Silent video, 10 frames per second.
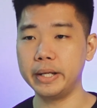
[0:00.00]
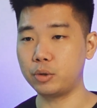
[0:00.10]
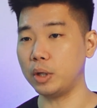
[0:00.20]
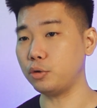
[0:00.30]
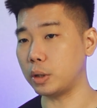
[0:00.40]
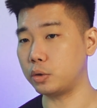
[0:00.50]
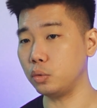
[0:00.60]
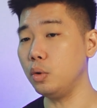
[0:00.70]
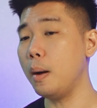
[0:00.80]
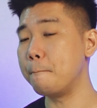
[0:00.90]
In
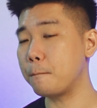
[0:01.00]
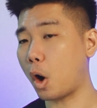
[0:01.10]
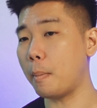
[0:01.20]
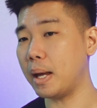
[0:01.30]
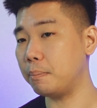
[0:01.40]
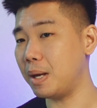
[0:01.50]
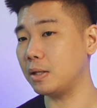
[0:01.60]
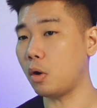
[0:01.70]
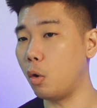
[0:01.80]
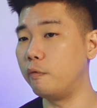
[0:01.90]
2022, Comet
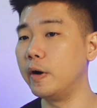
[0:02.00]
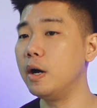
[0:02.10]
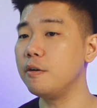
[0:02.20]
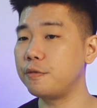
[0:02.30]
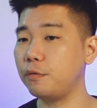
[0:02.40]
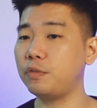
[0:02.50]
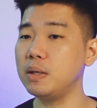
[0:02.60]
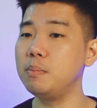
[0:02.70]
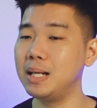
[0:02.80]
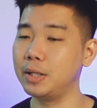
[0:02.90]
made over
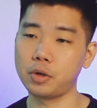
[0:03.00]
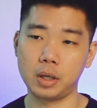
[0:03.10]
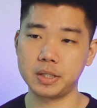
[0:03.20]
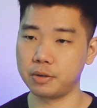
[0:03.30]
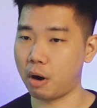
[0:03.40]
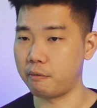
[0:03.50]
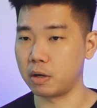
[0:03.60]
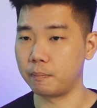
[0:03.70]
$50 million in revenue.